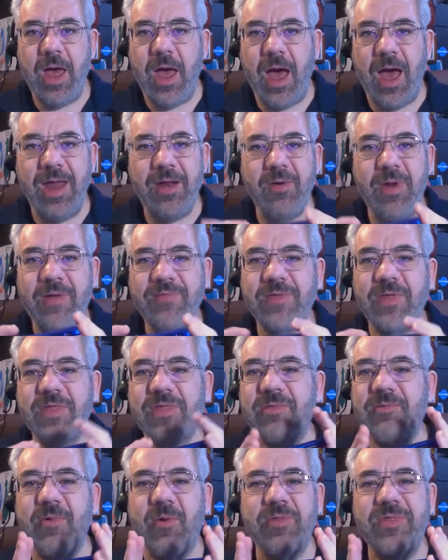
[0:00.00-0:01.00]
I don't have to
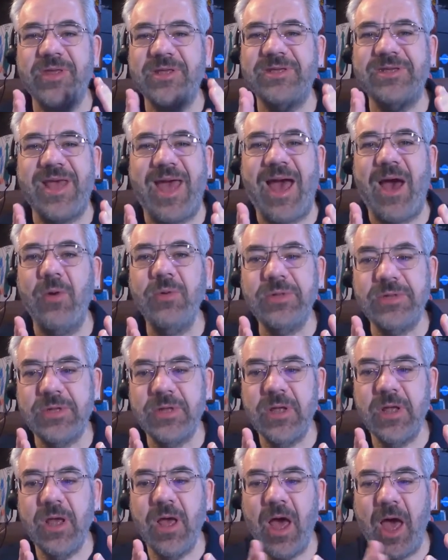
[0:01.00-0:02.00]
throw this out.
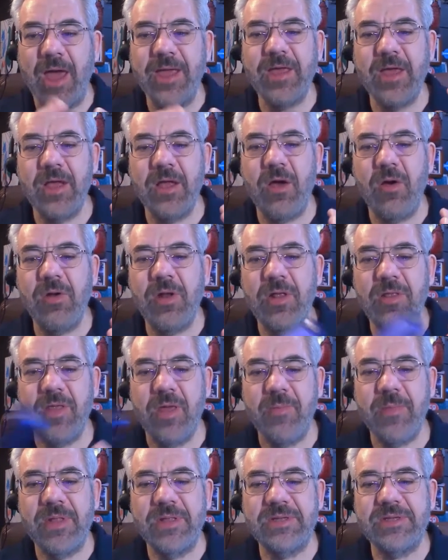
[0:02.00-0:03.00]
I can go to
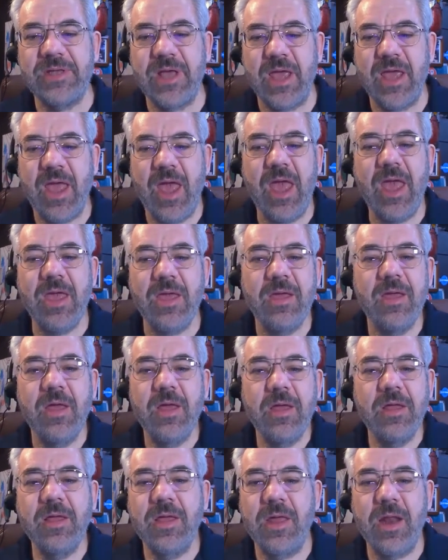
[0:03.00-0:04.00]
them and say, hey,
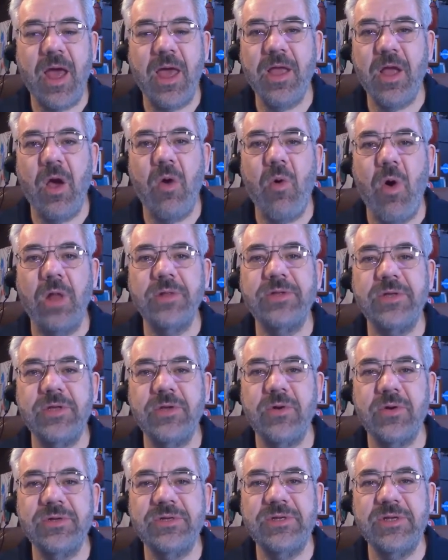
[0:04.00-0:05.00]
can I go onto
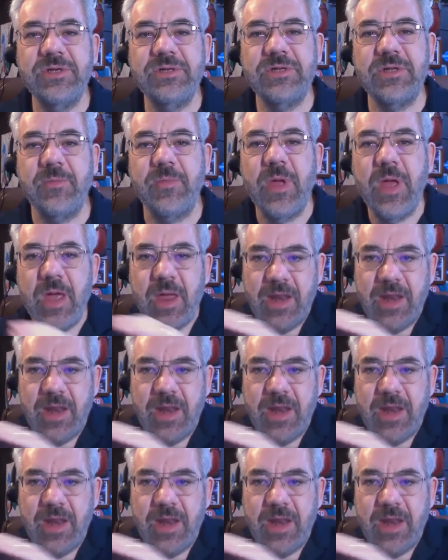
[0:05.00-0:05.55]
your system?